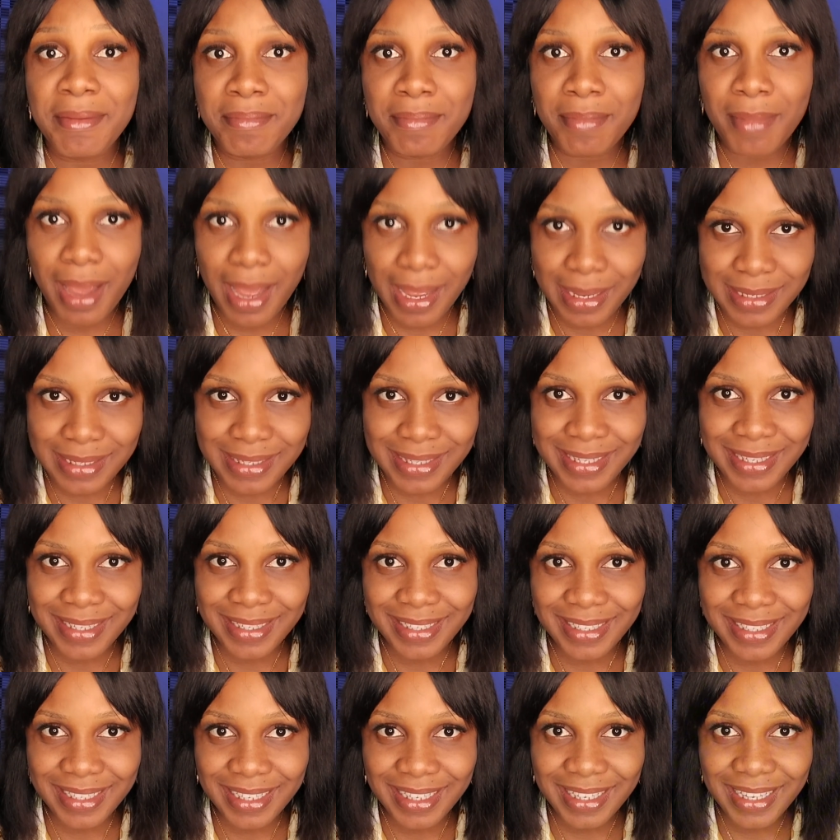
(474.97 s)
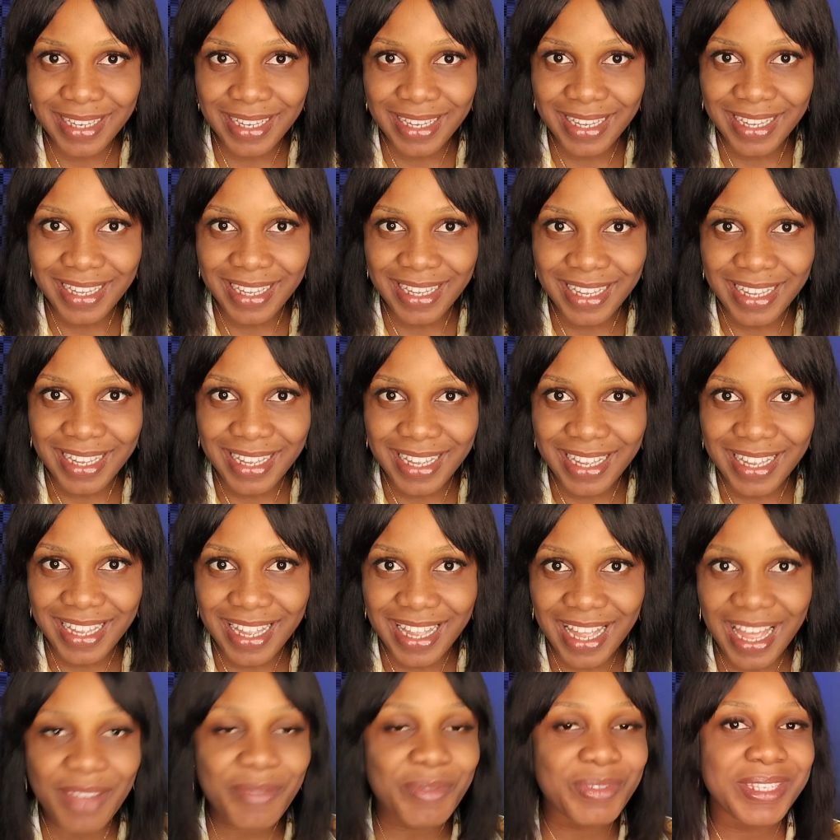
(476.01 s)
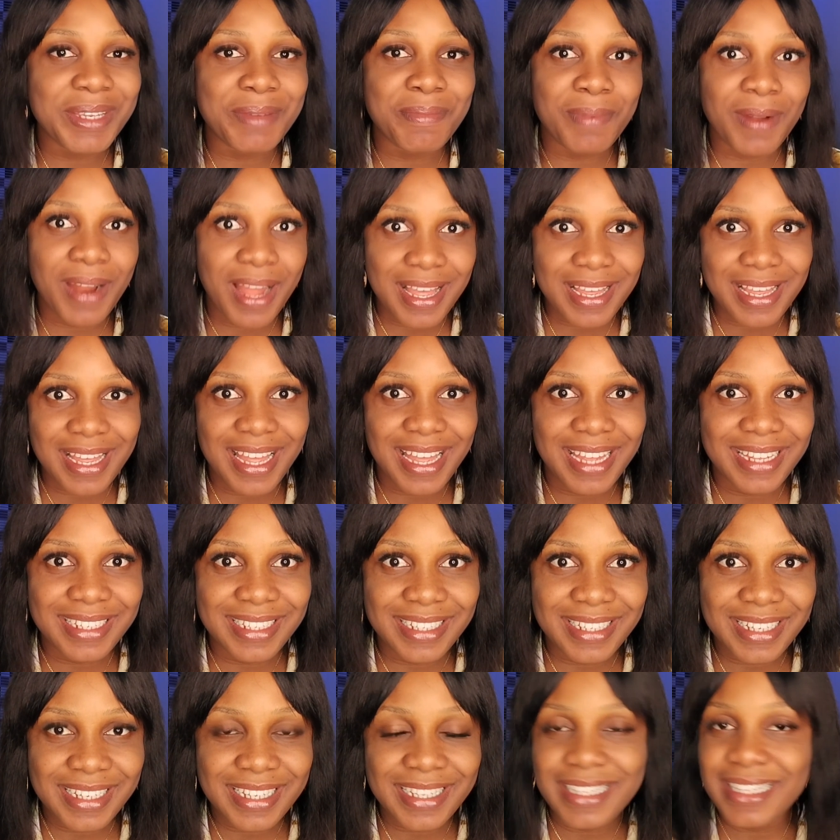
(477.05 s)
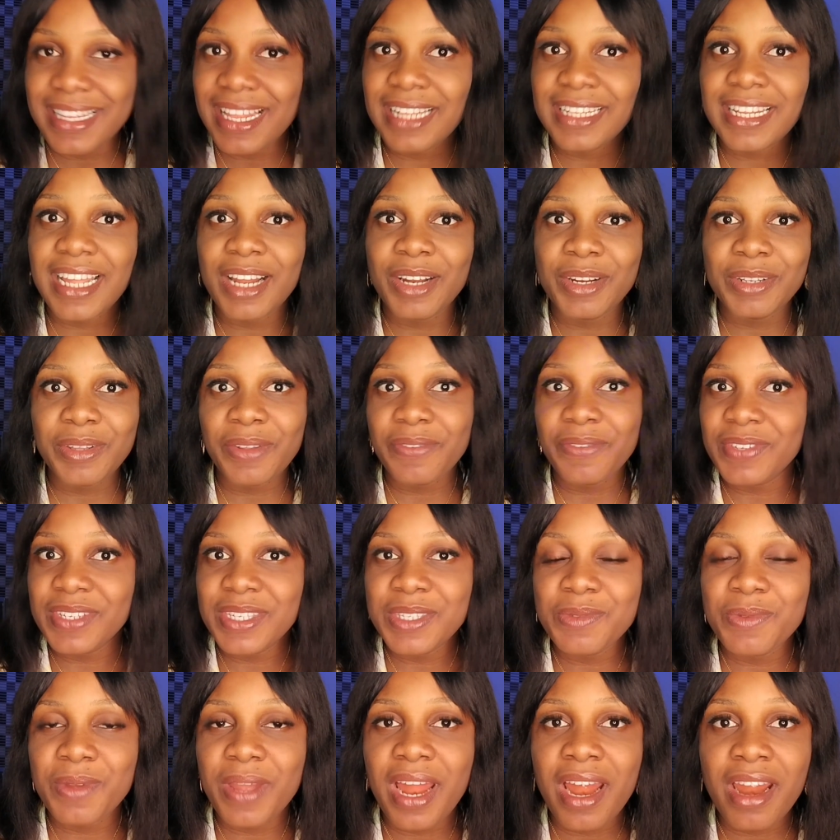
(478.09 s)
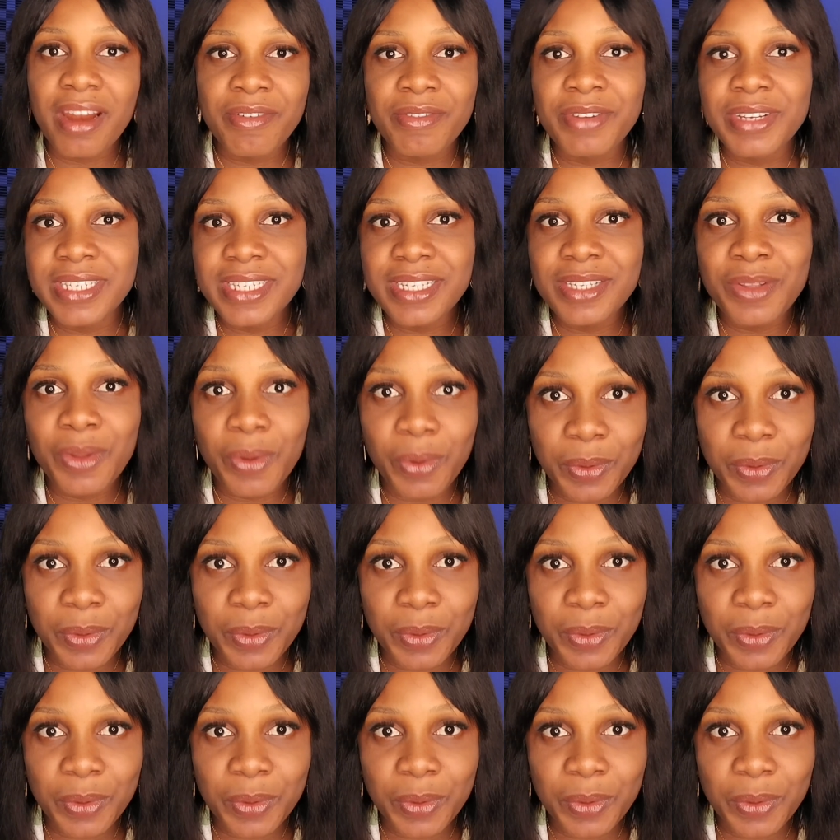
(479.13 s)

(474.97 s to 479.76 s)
a mast with a placard that a lot of things were written